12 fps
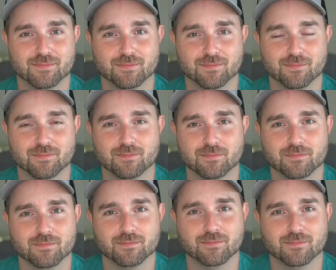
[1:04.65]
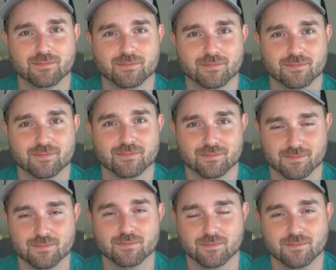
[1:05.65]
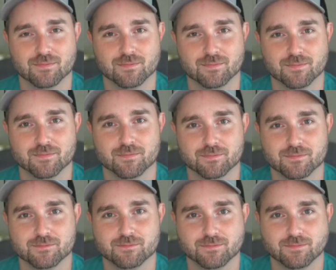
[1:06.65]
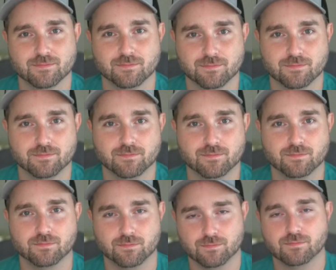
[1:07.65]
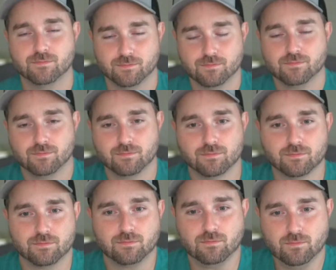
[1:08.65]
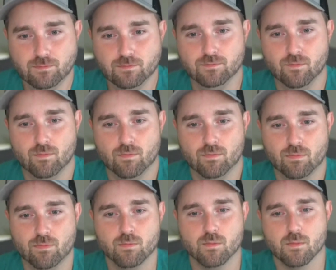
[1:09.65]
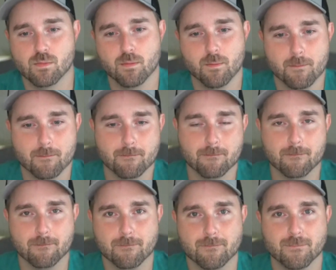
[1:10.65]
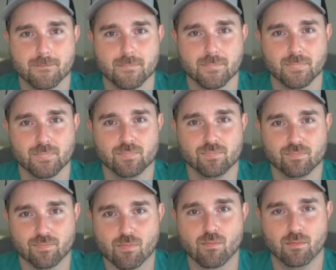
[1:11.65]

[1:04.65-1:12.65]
The person shown says nothing.